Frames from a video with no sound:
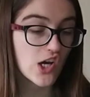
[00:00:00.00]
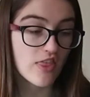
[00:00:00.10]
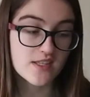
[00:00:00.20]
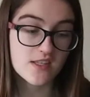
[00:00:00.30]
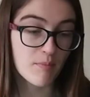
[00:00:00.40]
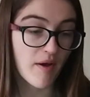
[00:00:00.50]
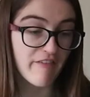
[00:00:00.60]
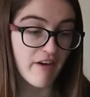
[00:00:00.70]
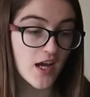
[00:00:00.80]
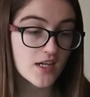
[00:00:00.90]
this isn't
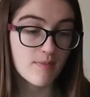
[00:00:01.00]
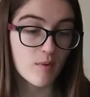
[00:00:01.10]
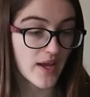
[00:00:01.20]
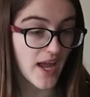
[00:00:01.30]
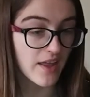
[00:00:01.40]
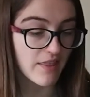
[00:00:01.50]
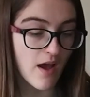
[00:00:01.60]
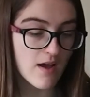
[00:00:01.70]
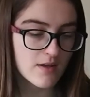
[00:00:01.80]
perfect, but we're getting there.